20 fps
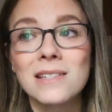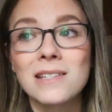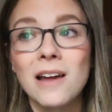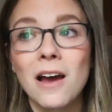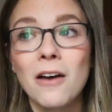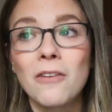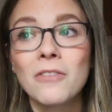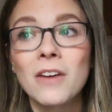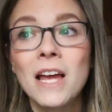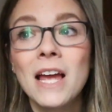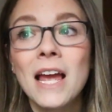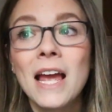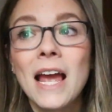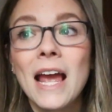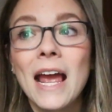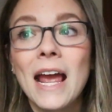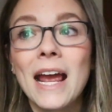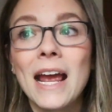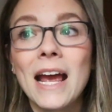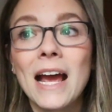stuff.
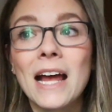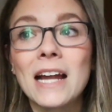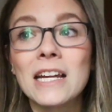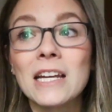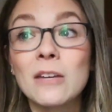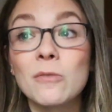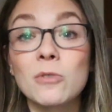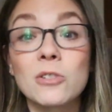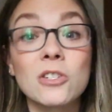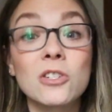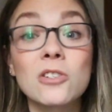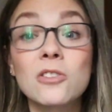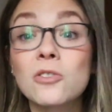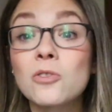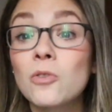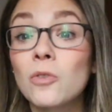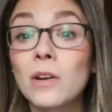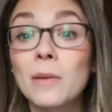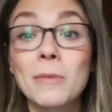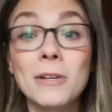And he was
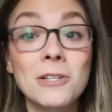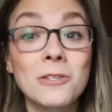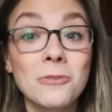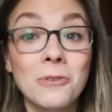screaming,